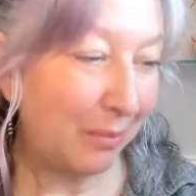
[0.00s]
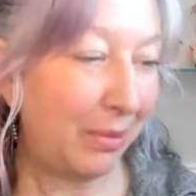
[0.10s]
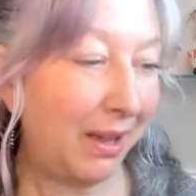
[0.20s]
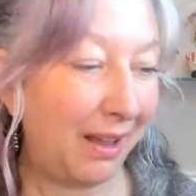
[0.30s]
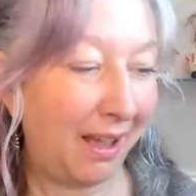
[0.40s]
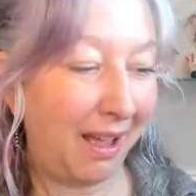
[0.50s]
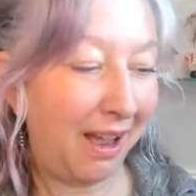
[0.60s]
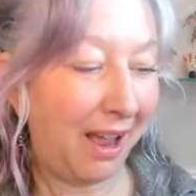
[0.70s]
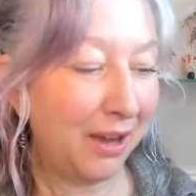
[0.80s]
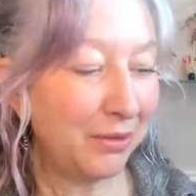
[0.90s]
But
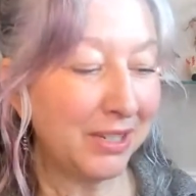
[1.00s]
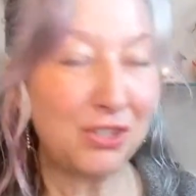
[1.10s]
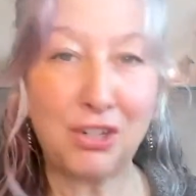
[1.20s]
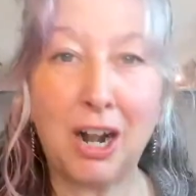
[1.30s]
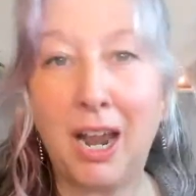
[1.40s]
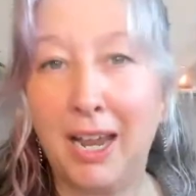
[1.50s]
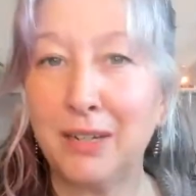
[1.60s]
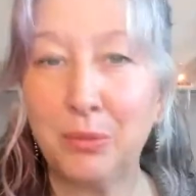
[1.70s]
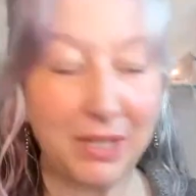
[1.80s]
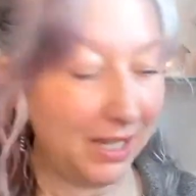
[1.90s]
I always
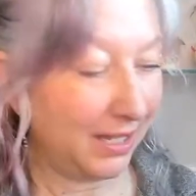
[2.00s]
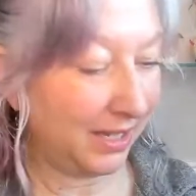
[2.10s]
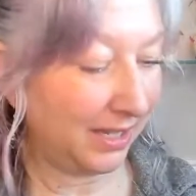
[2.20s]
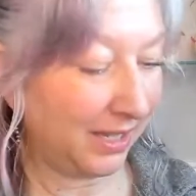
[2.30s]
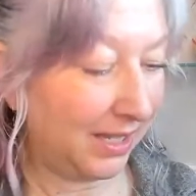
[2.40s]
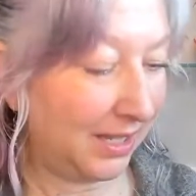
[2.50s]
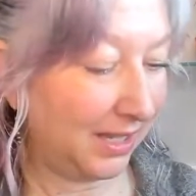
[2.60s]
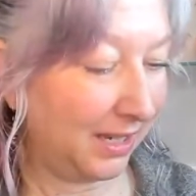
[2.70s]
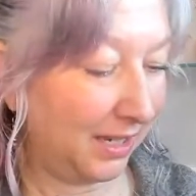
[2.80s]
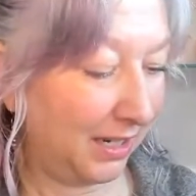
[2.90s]
try because,
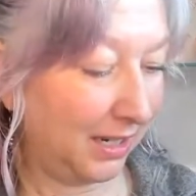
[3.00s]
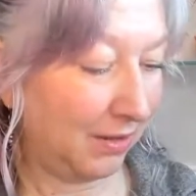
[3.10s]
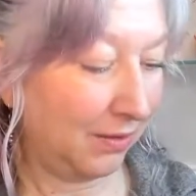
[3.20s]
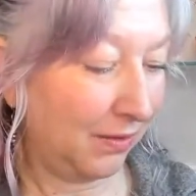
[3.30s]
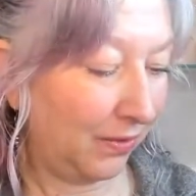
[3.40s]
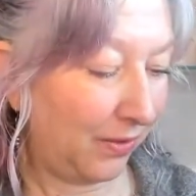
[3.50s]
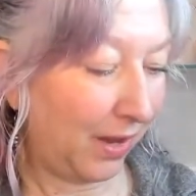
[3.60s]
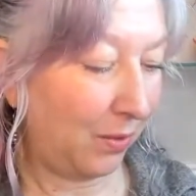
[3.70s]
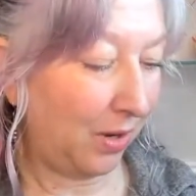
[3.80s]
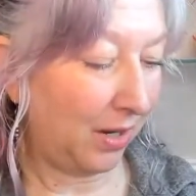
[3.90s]
you know,
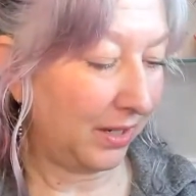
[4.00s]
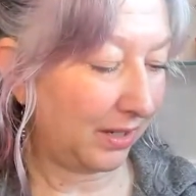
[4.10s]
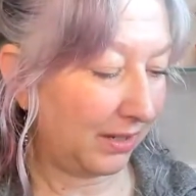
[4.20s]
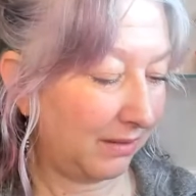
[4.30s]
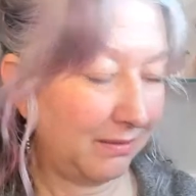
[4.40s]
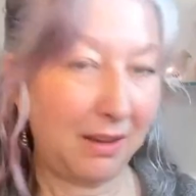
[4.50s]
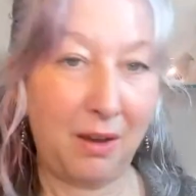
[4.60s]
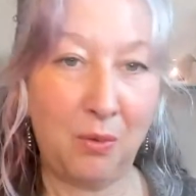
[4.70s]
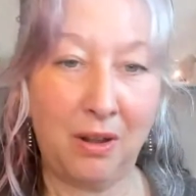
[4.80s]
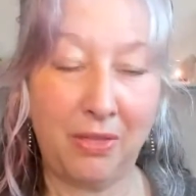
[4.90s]
I want
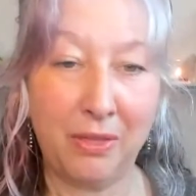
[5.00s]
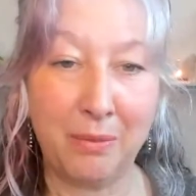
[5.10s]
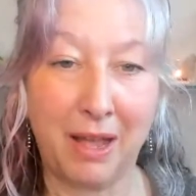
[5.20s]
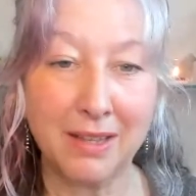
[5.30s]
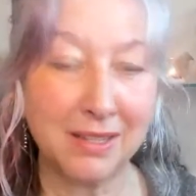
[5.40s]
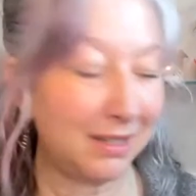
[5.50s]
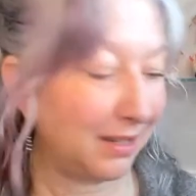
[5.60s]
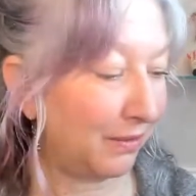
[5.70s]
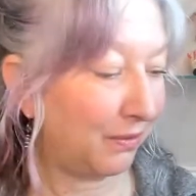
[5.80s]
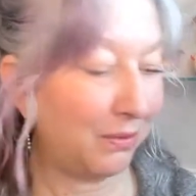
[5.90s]
the best
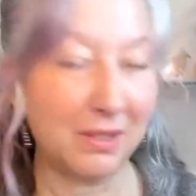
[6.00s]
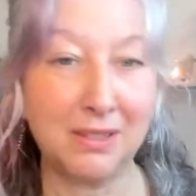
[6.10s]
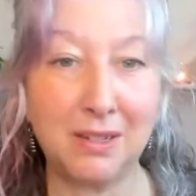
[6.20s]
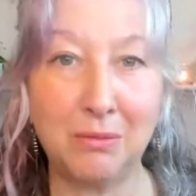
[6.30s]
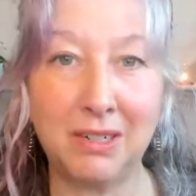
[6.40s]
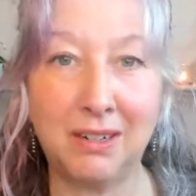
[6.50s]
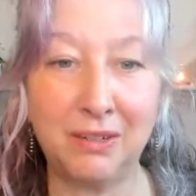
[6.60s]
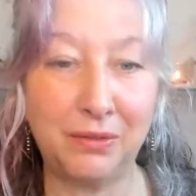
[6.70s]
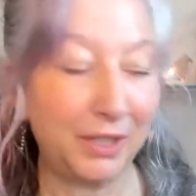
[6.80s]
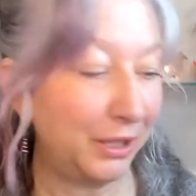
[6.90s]
of what's going
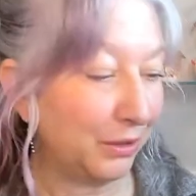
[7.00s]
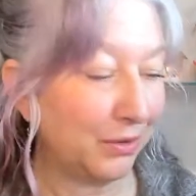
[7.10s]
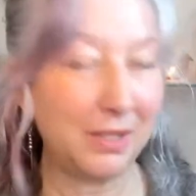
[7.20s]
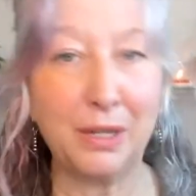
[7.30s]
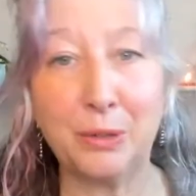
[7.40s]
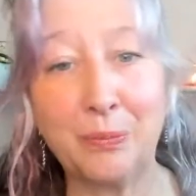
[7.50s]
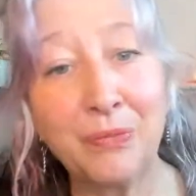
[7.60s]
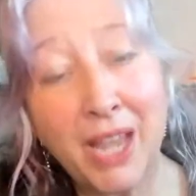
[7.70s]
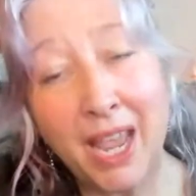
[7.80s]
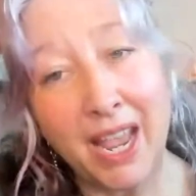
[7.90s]
on for you. So
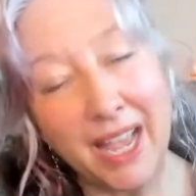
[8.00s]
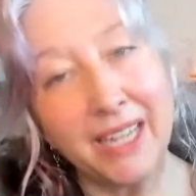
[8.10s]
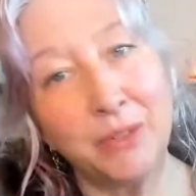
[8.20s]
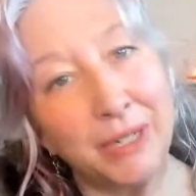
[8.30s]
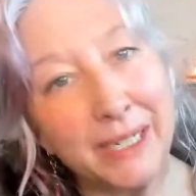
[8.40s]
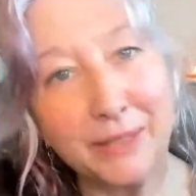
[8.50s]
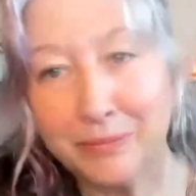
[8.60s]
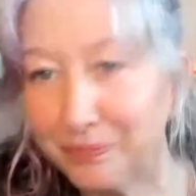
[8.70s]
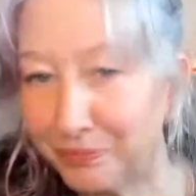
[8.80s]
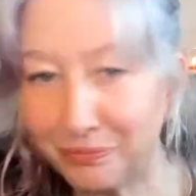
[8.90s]
anyway,